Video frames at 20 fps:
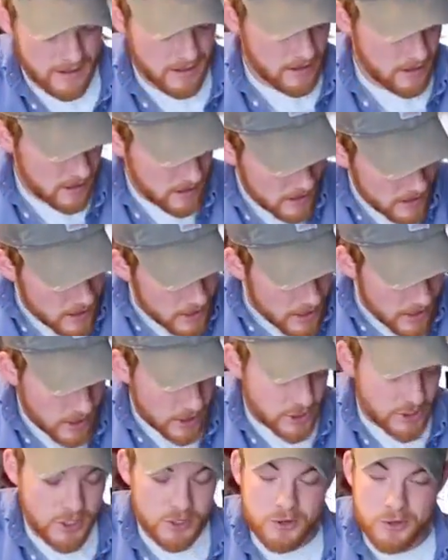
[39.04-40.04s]
Cali is not
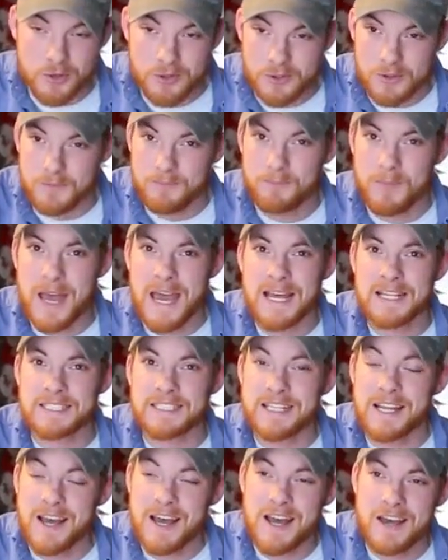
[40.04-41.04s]
your typical country
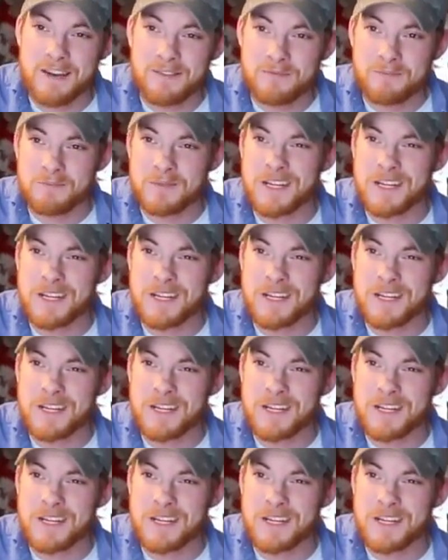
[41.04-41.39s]
singer.